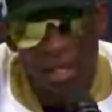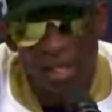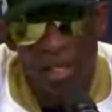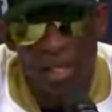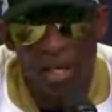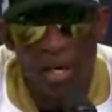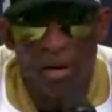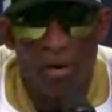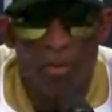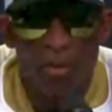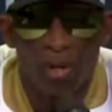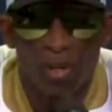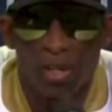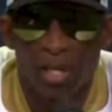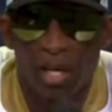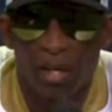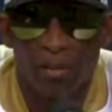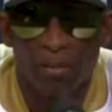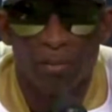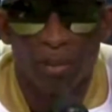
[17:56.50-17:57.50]
And it all
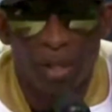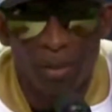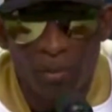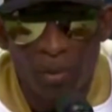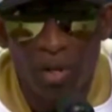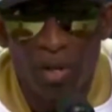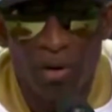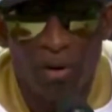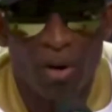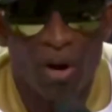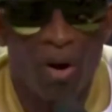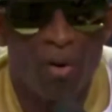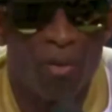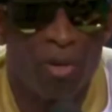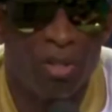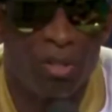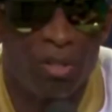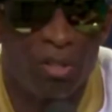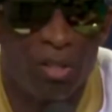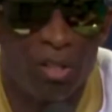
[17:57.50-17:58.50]
worked out. But we're going to
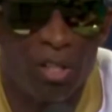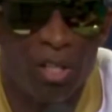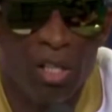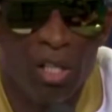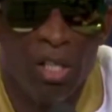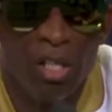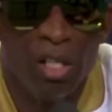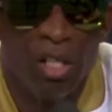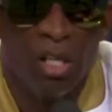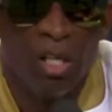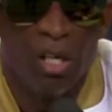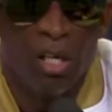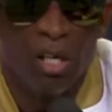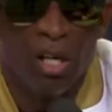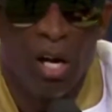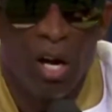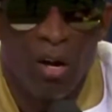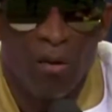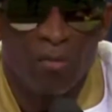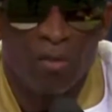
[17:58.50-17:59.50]
always,
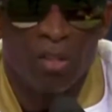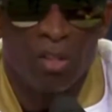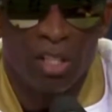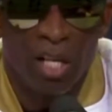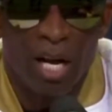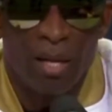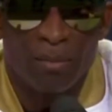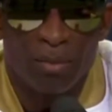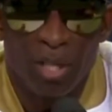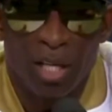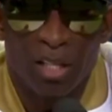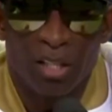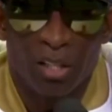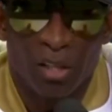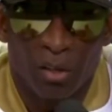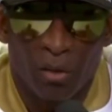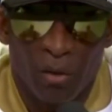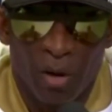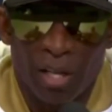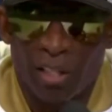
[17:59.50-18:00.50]
oftentimes, take
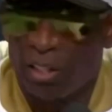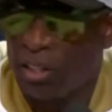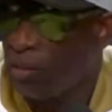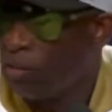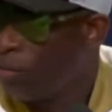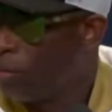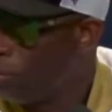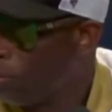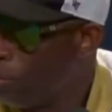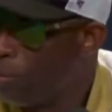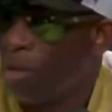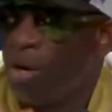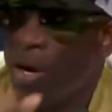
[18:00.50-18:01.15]
the aggressive